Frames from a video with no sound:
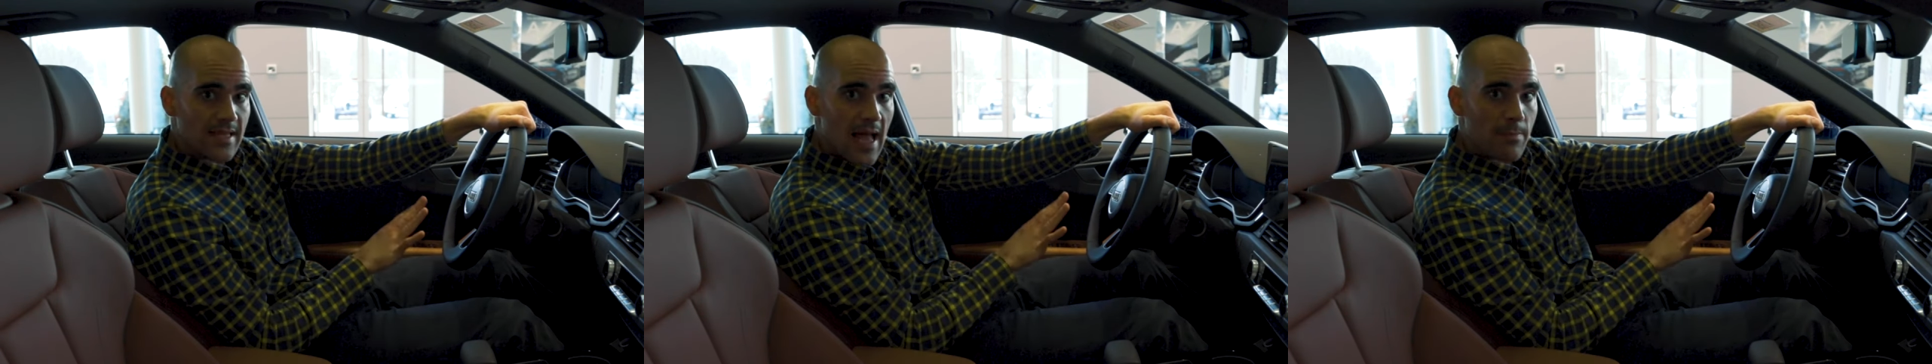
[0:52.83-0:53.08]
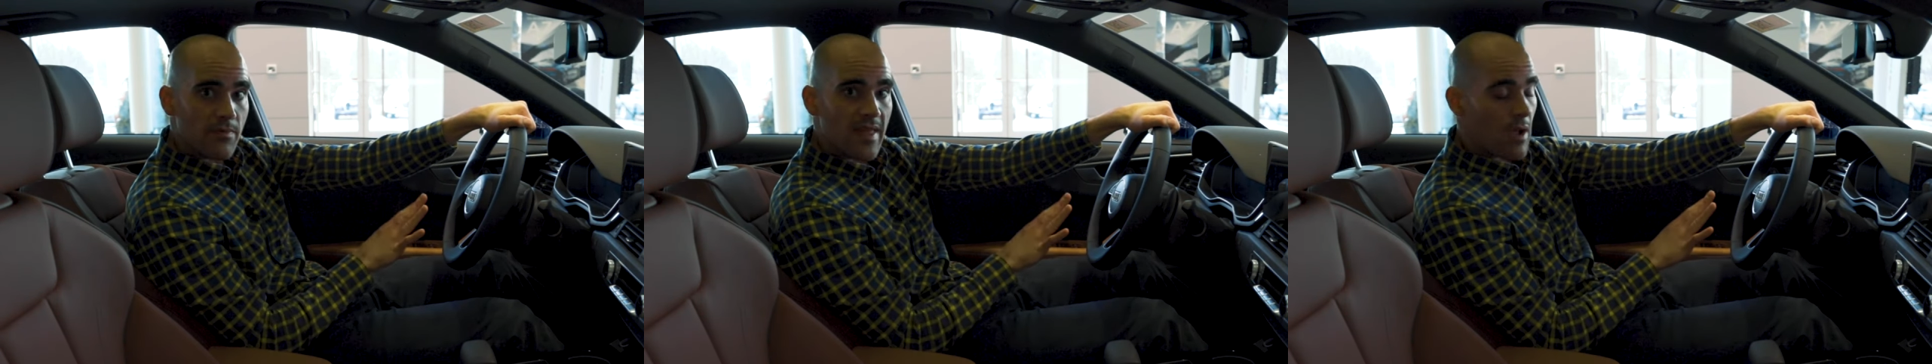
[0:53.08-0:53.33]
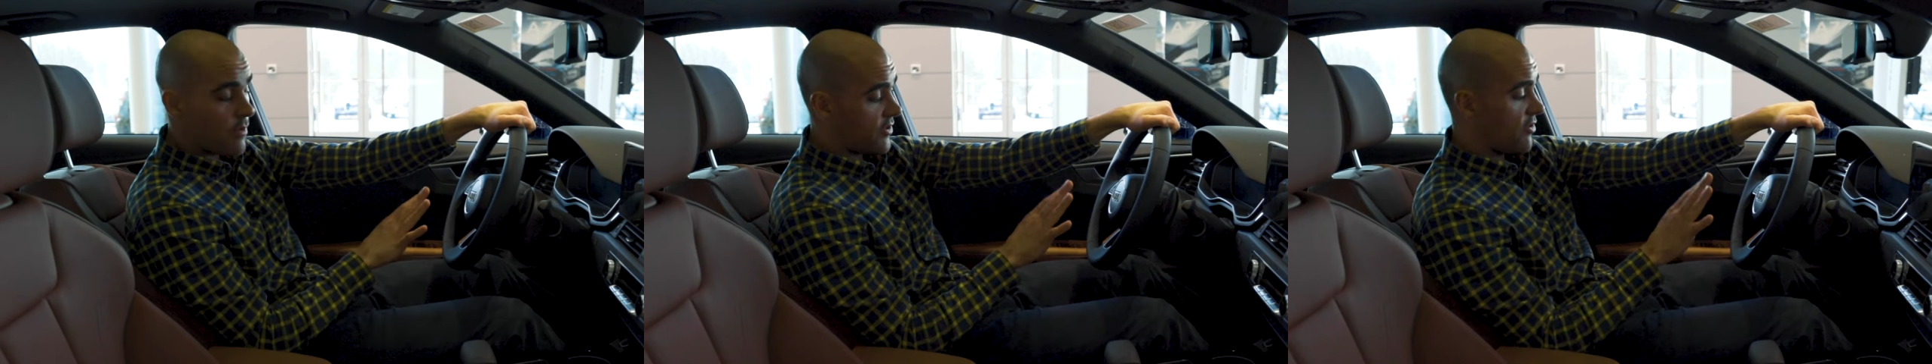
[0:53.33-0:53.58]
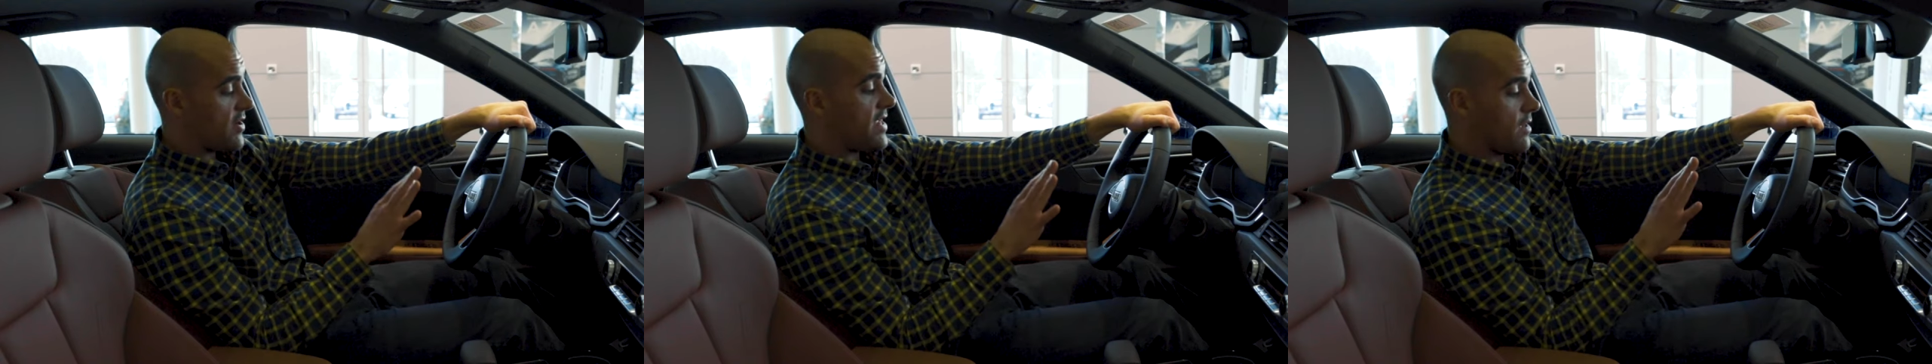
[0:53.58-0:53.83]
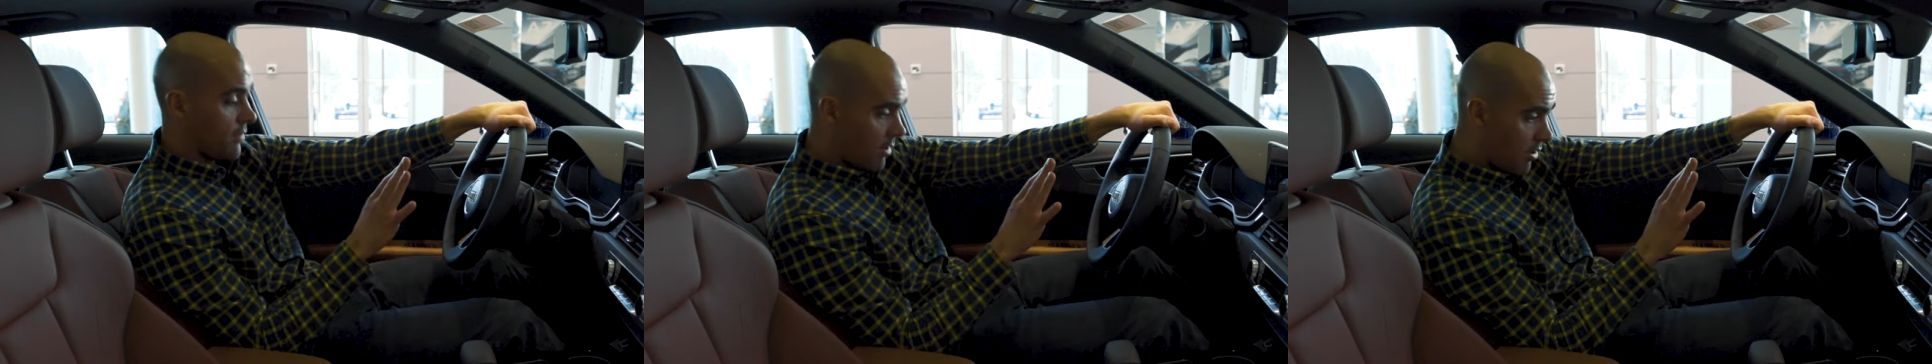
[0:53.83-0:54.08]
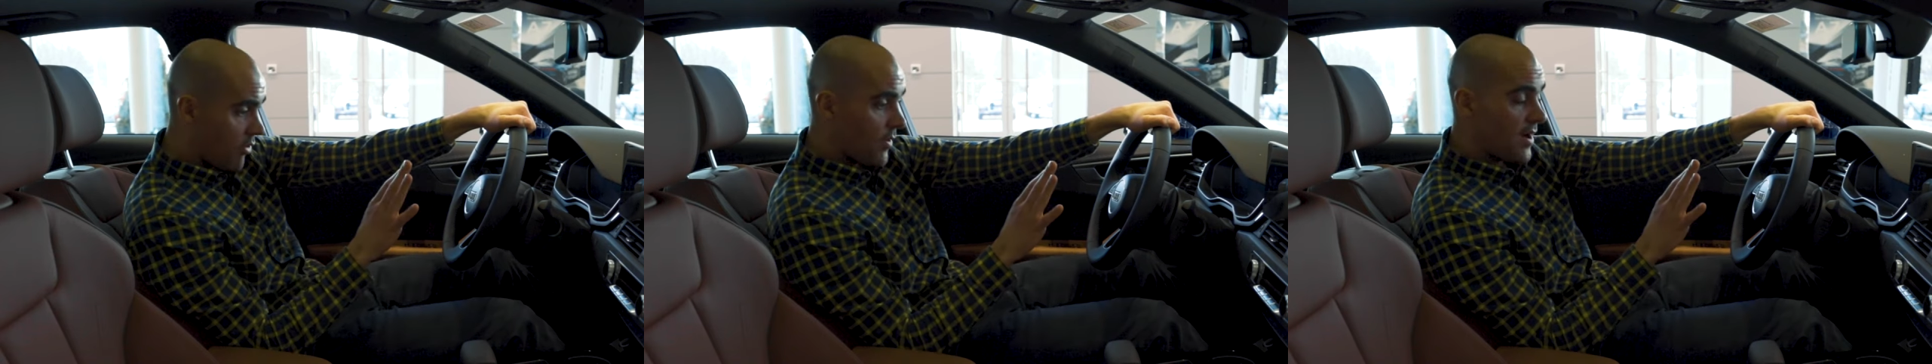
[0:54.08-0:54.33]
top of that with your heel
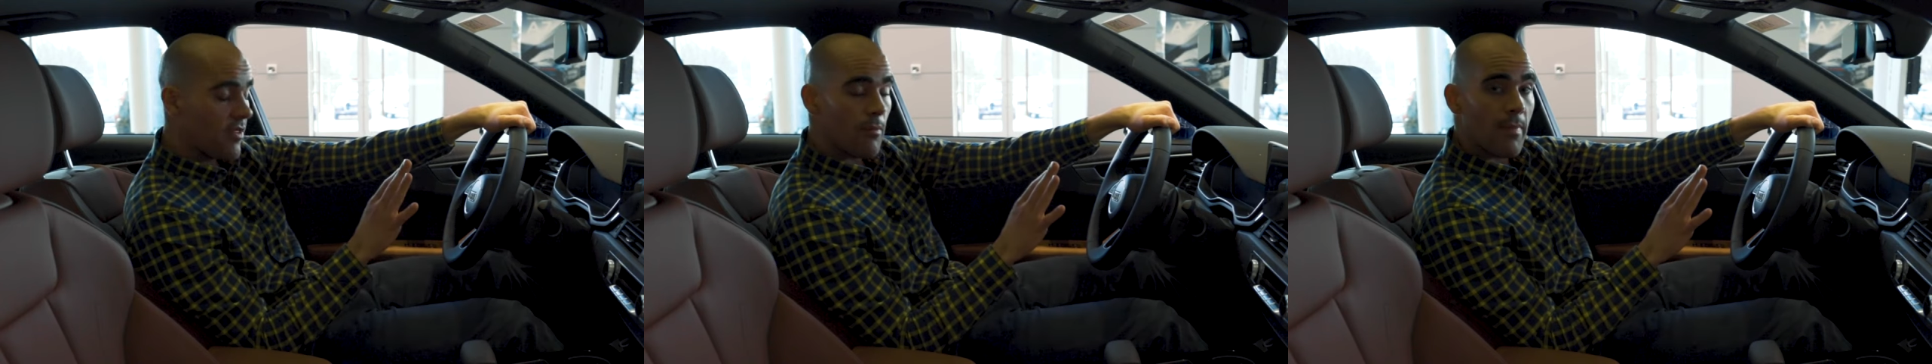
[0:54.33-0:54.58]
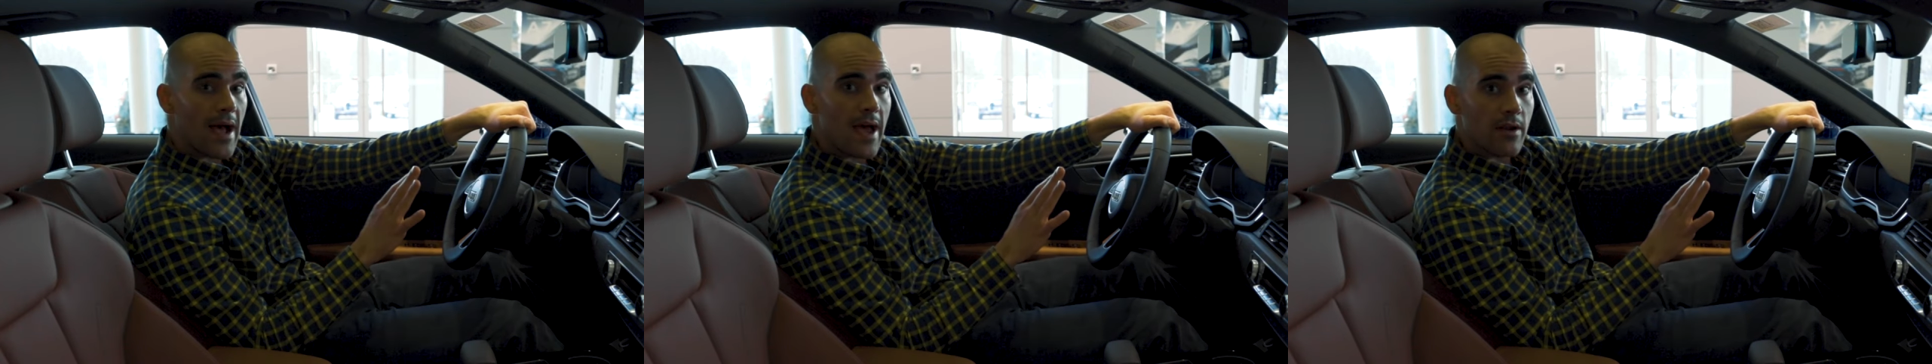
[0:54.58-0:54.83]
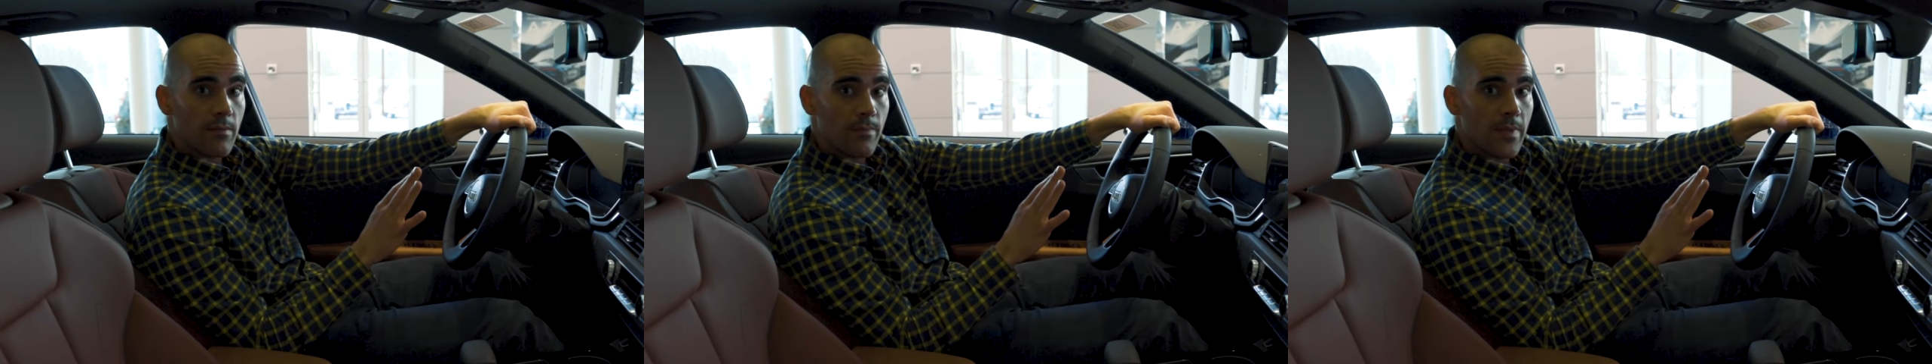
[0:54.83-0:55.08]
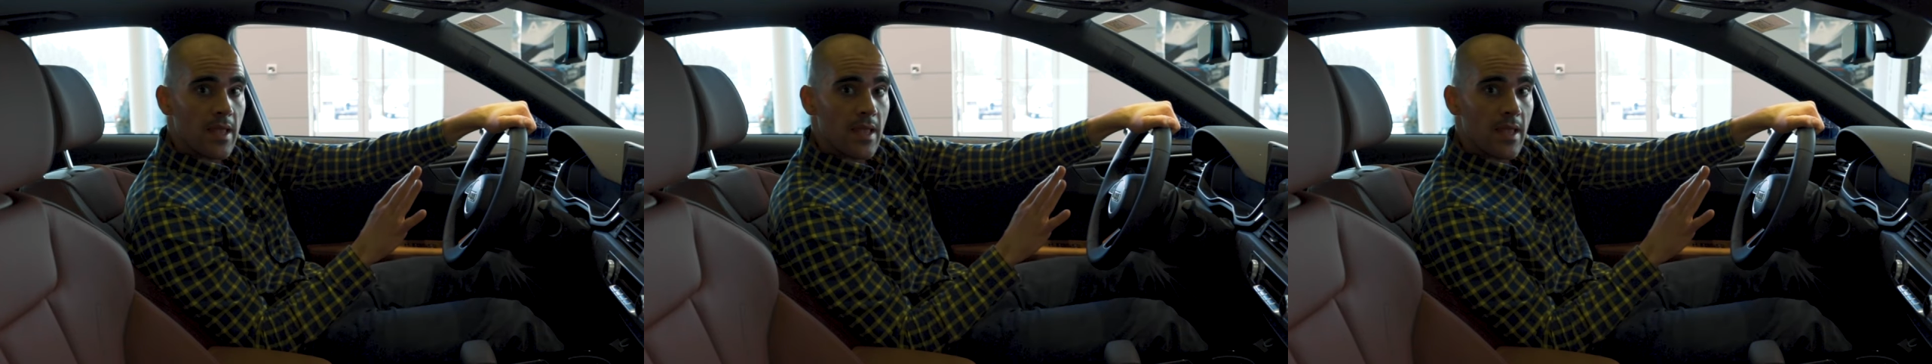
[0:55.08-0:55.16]
all the way to the bottom.